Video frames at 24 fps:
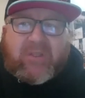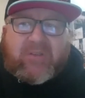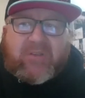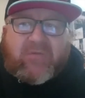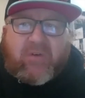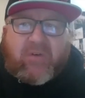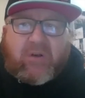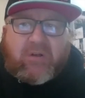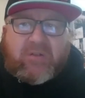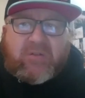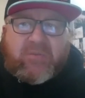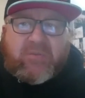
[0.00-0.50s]
as
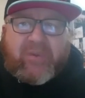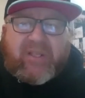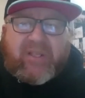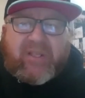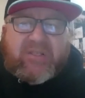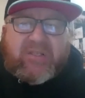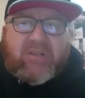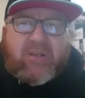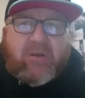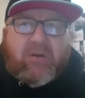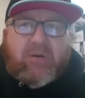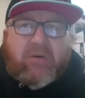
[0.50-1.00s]
far as
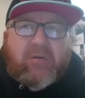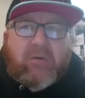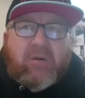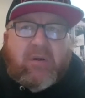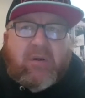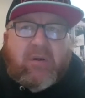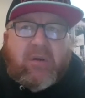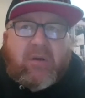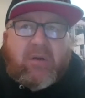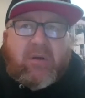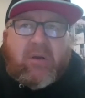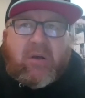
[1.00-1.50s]
beats go.
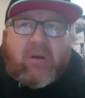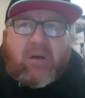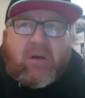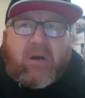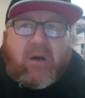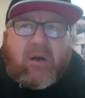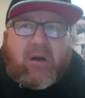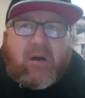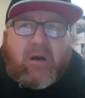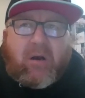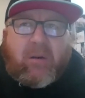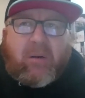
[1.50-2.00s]

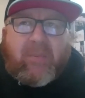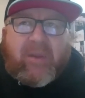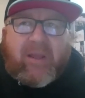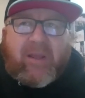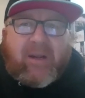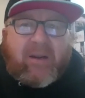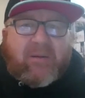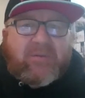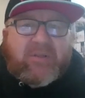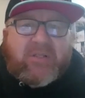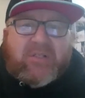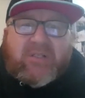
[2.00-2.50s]
Um,
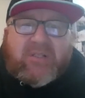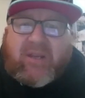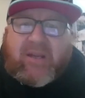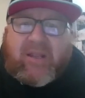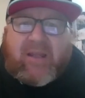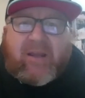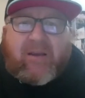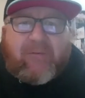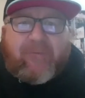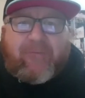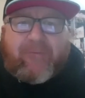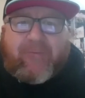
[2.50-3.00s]
and I'm just going
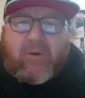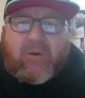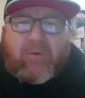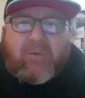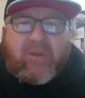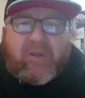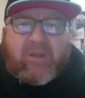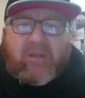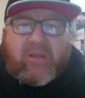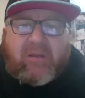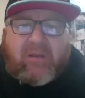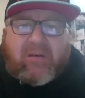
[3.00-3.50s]
to have fun
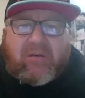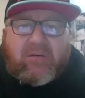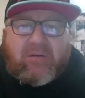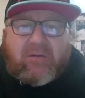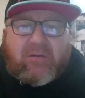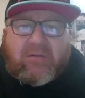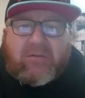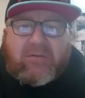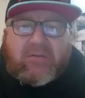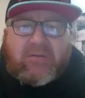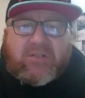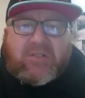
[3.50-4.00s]
with it.
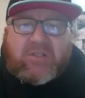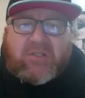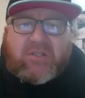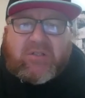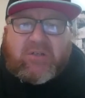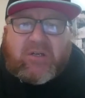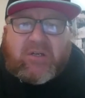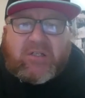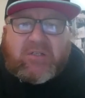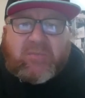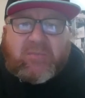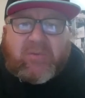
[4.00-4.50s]
Just
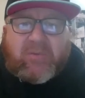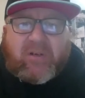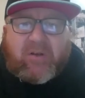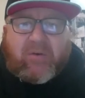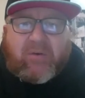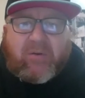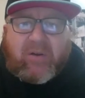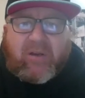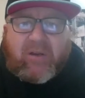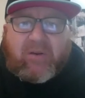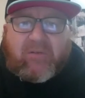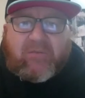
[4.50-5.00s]
stretch my
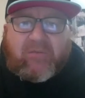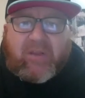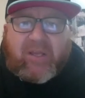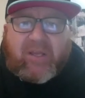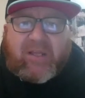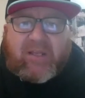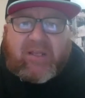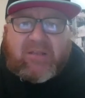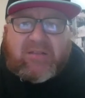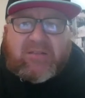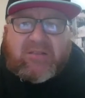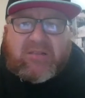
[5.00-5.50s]
creative
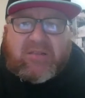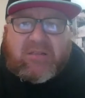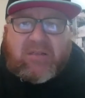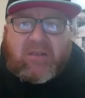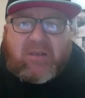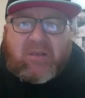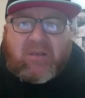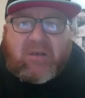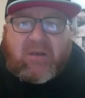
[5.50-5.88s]
legs.